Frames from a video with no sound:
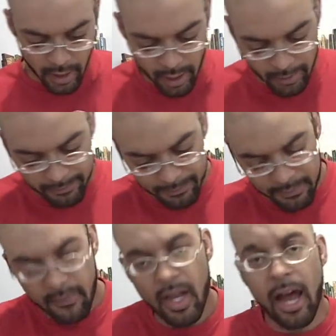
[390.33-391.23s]

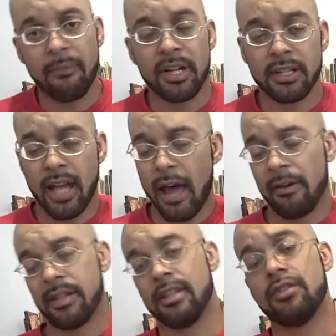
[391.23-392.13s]

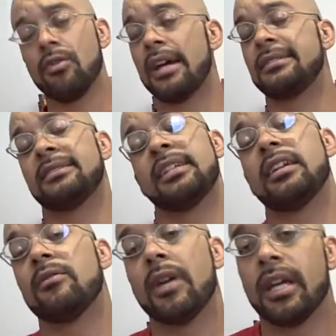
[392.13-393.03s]
How in the U.S.
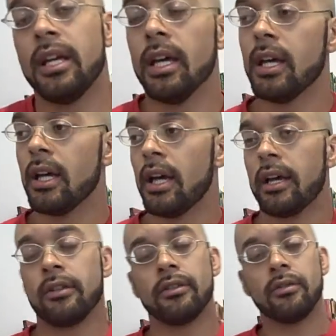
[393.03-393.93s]
anyway,
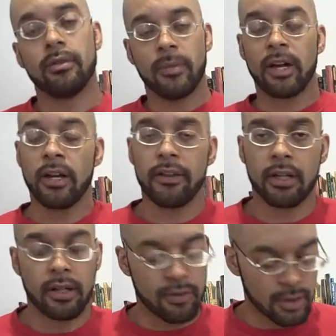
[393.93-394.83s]
I don't know about other
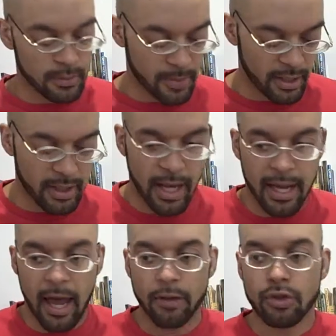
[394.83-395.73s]
countries, but
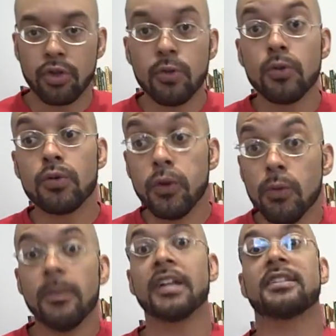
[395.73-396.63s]
like how too
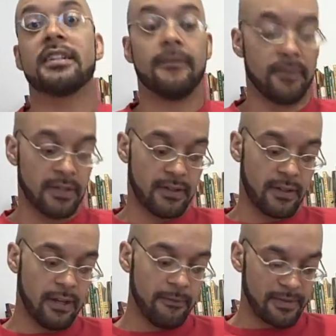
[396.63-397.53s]
much
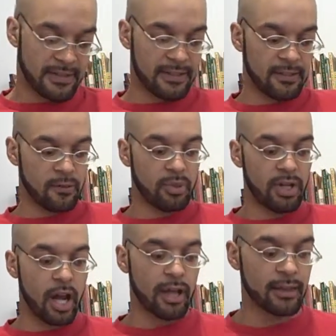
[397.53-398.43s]
emphasis is
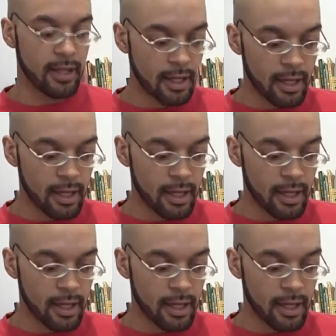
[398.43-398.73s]
put on